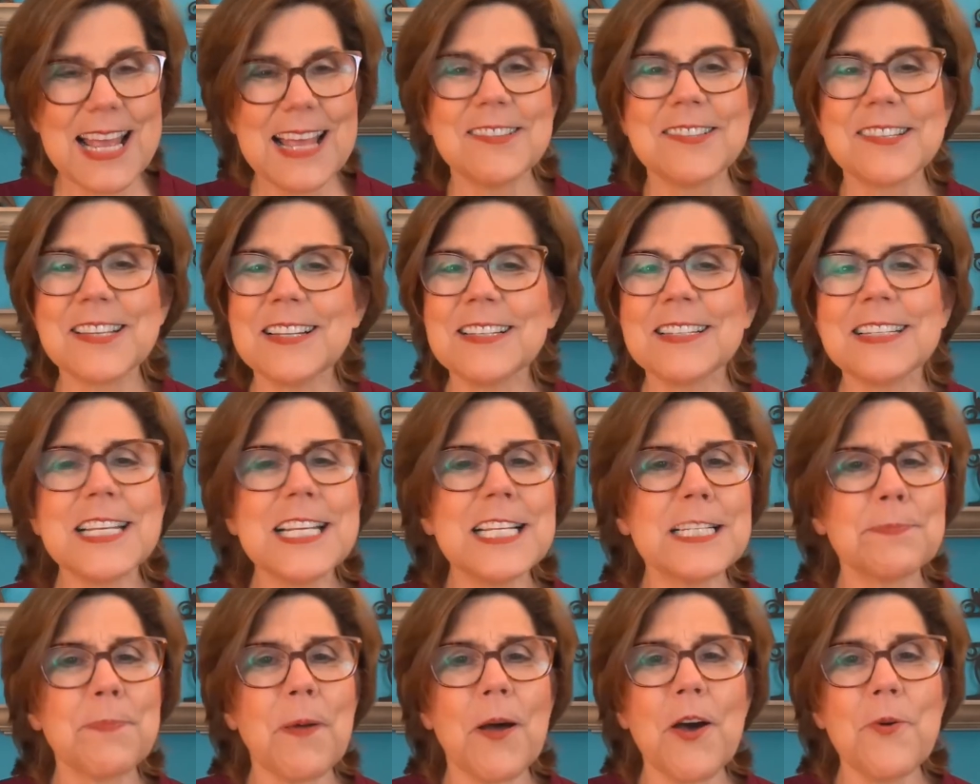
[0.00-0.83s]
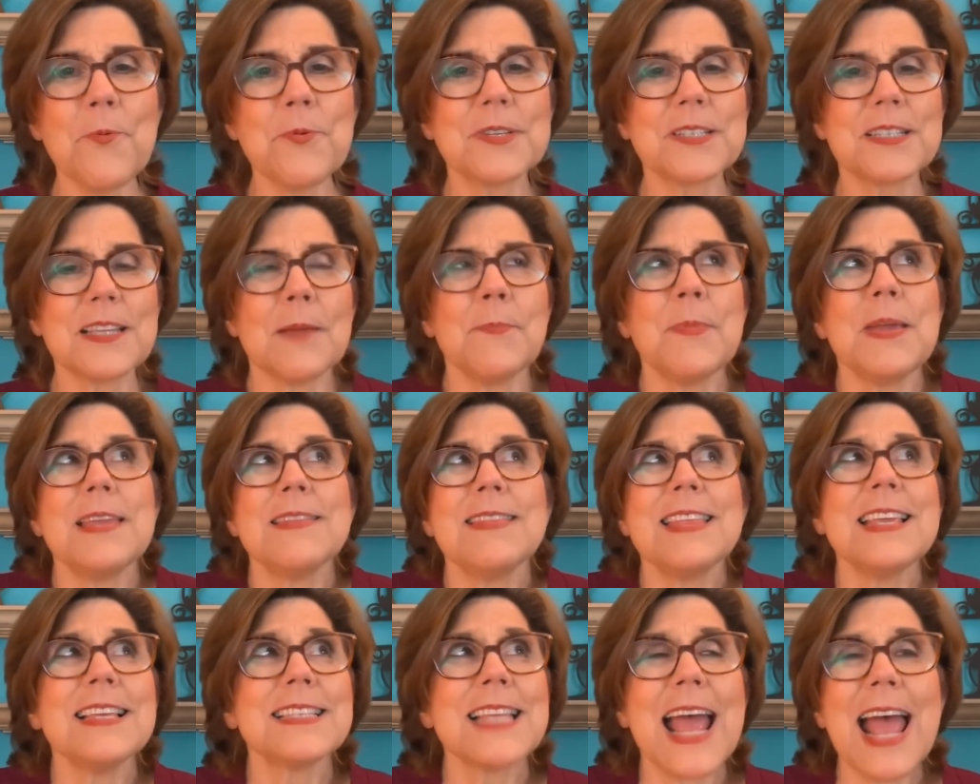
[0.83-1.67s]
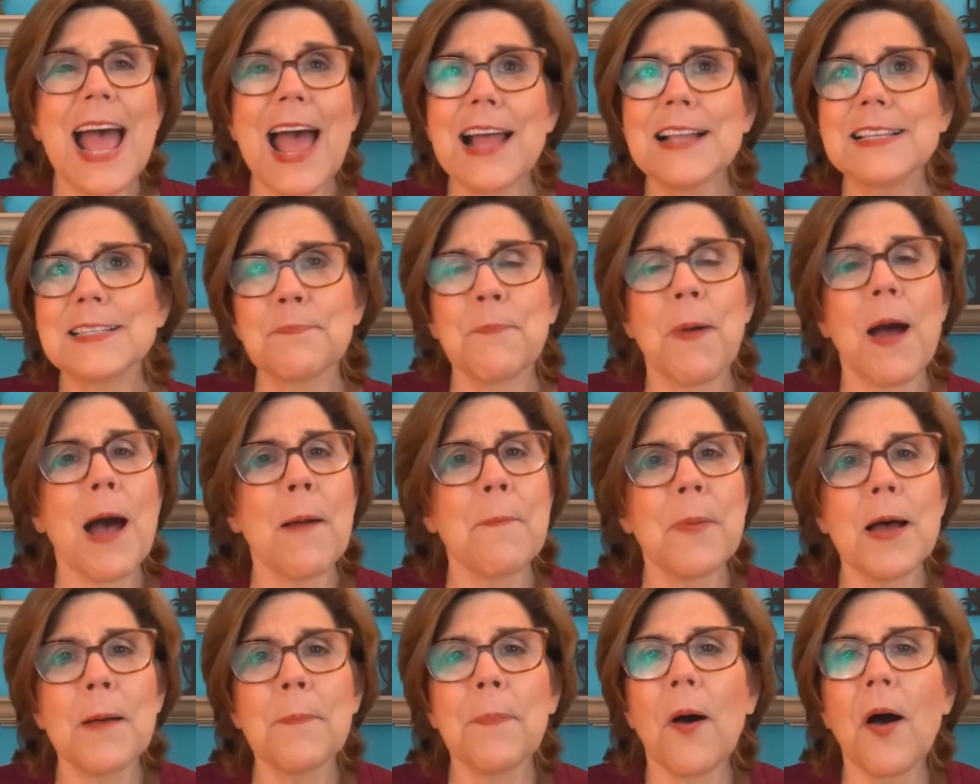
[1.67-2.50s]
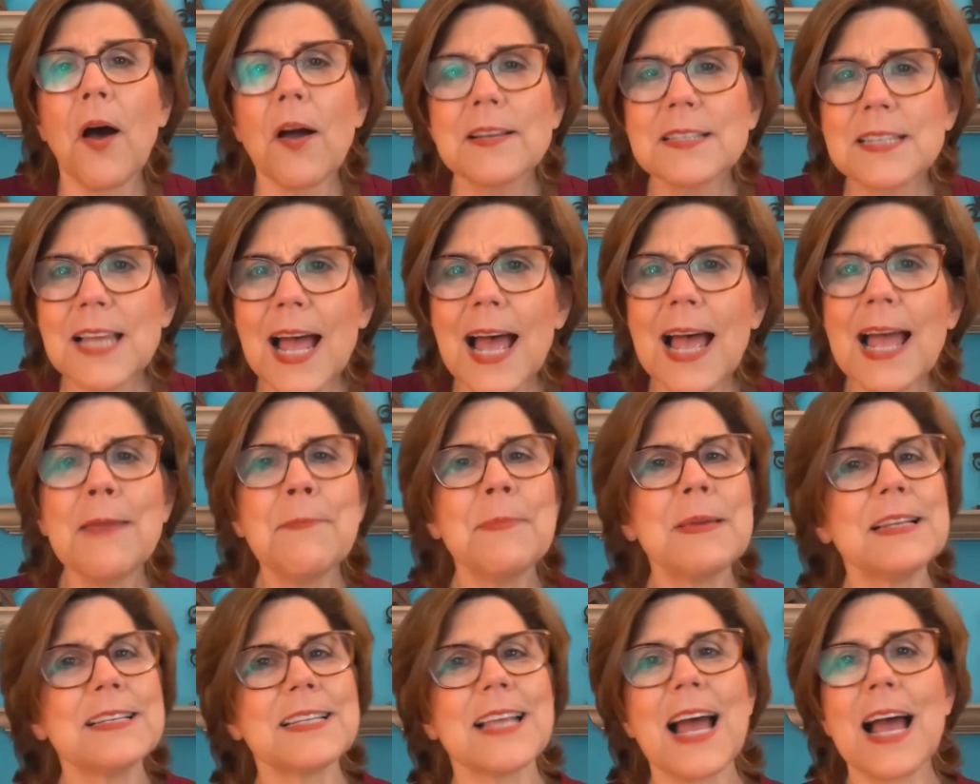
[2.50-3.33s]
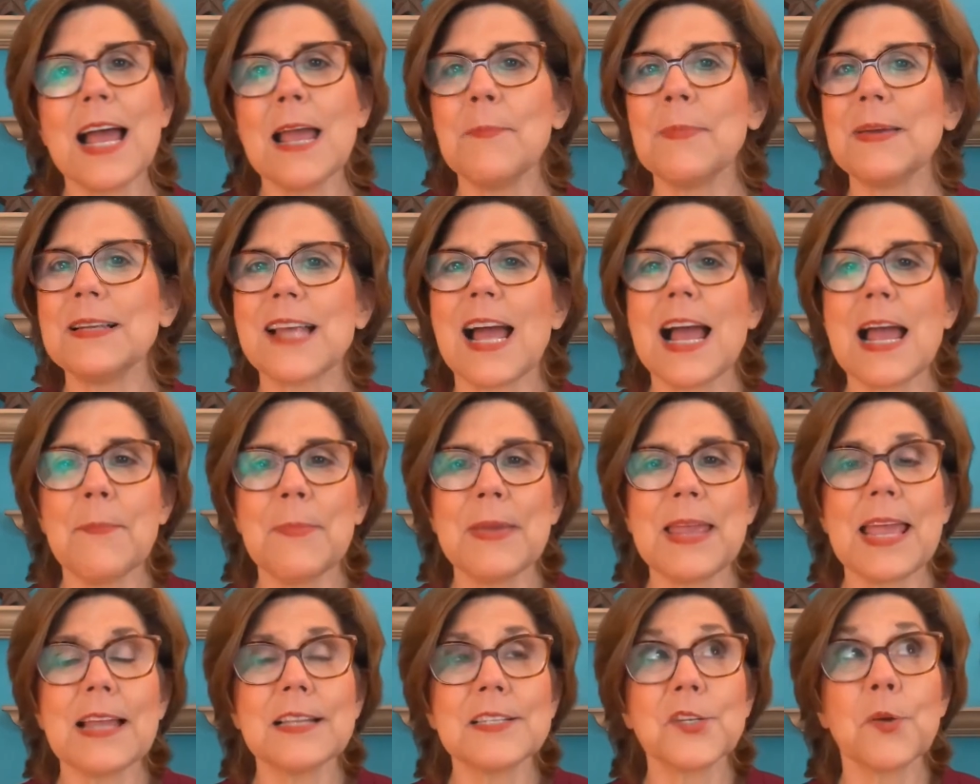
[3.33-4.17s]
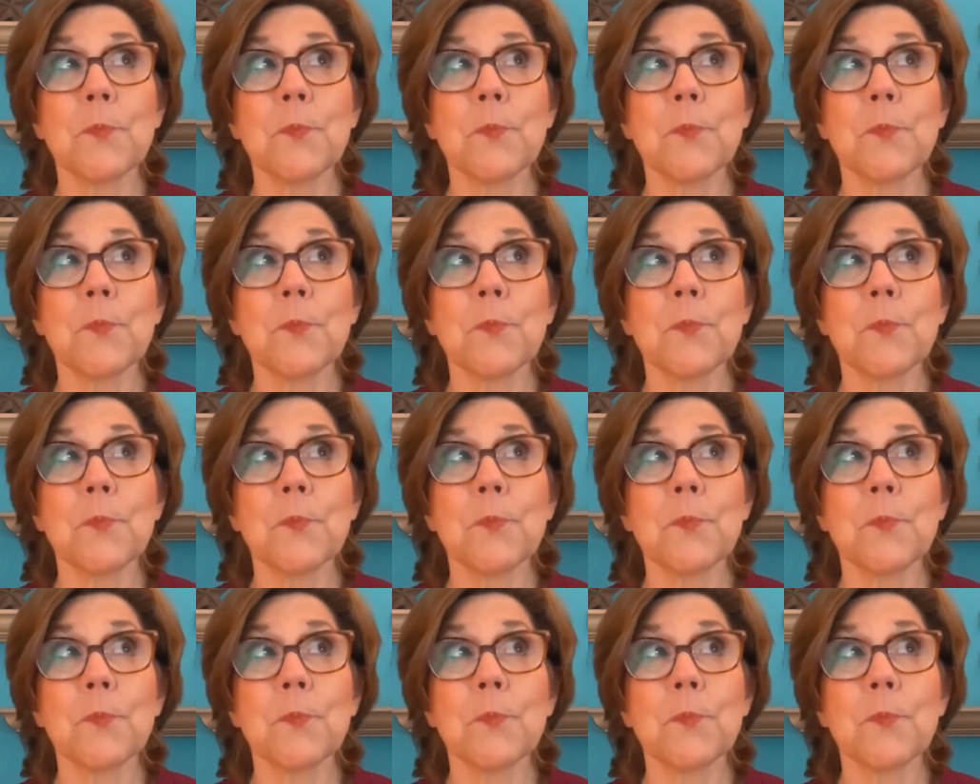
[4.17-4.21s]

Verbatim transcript: since these posts, I mean, these ads pop up time and time and time again.